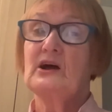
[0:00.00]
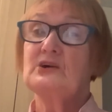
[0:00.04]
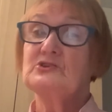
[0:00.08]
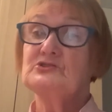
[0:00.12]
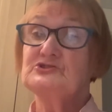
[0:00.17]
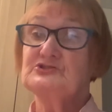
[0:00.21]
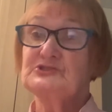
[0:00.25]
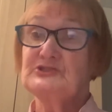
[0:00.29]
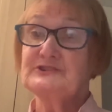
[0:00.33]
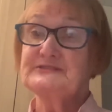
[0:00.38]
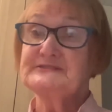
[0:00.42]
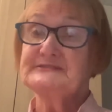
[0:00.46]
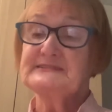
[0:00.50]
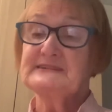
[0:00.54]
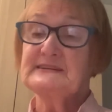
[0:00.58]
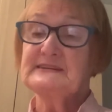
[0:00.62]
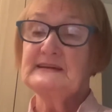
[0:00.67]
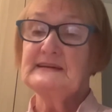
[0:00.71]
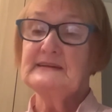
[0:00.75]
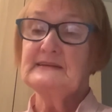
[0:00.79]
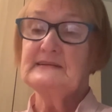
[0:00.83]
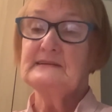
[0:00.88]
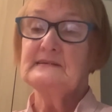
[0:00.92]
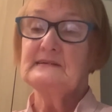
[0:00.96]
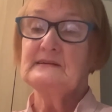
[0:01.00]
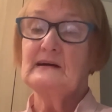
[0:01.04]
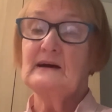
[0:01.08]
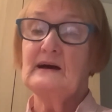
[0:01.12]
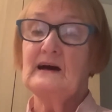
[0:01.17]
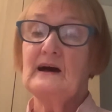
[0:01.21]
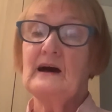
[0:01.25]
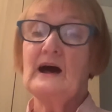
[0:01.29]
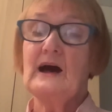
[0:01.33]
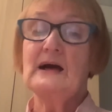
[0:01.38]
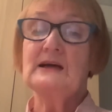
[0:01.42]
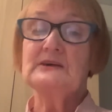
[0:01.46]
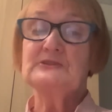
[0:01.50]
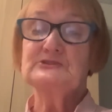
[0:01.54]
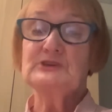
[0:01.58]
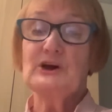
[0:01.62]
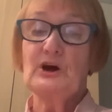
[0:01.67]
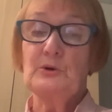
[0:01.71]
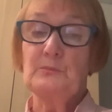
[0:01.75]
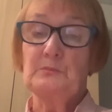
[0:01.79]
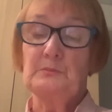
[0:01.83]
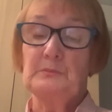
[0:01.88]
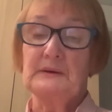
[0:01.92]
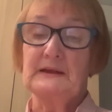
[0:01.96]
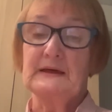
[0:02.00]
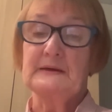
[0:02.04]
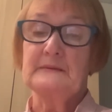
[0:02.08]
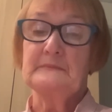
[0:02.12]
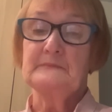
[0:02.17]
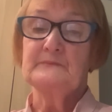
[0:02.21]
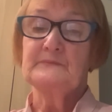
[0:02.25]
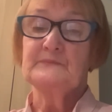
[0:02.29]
justly and humbly,